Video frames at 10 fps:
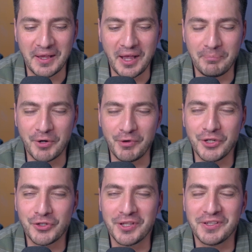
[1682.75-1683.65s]

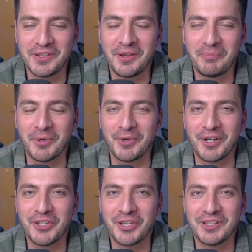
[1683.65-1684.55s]
preparation
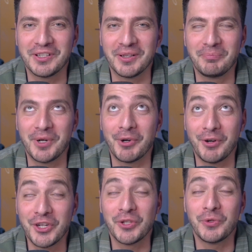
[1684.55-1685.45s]

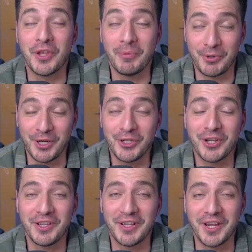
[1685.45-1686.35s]
to the
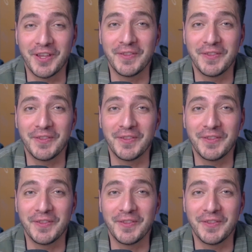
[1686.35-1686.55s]
operation in